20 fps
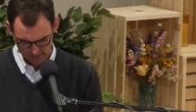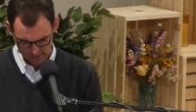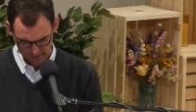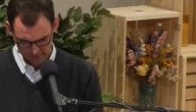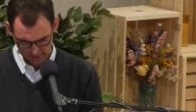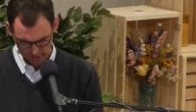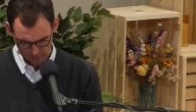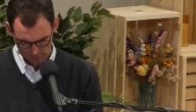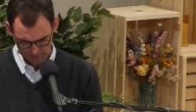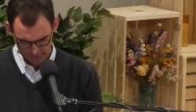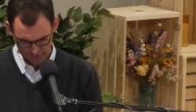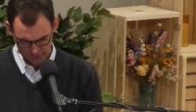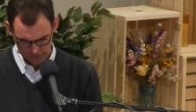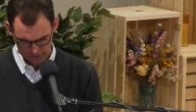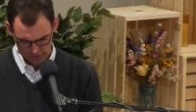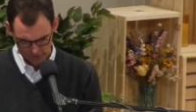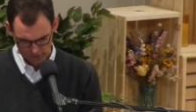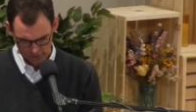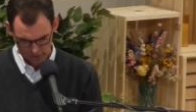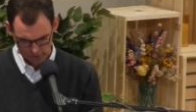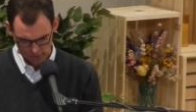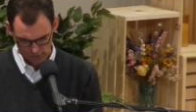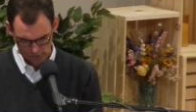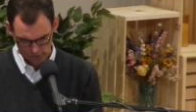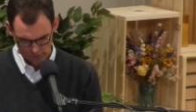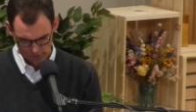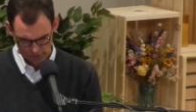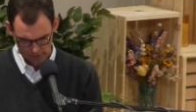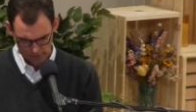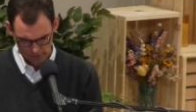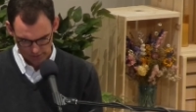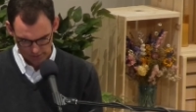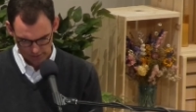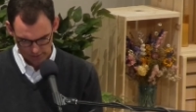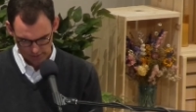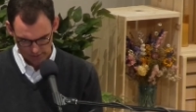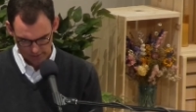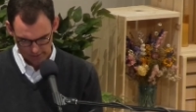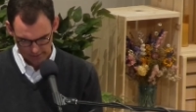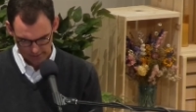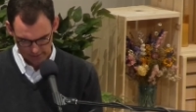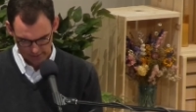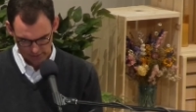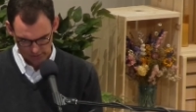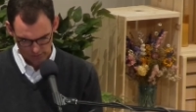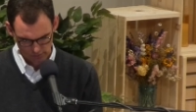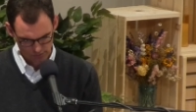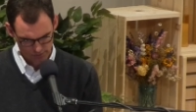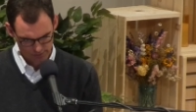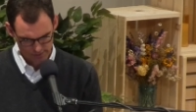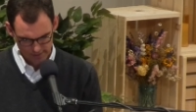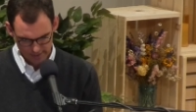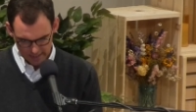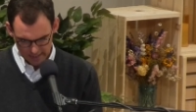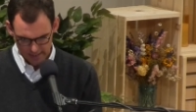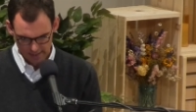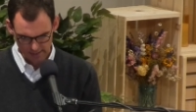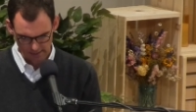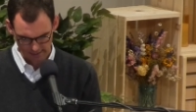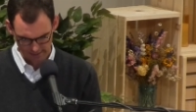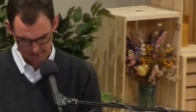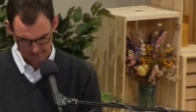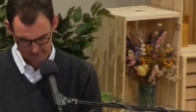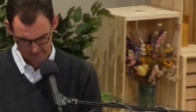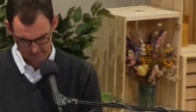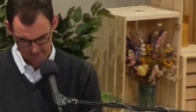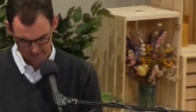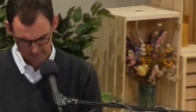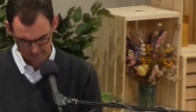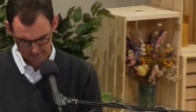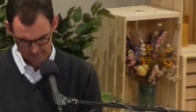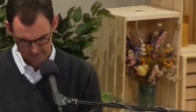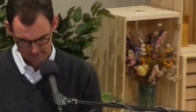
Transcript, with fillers: Help us to know that you see us,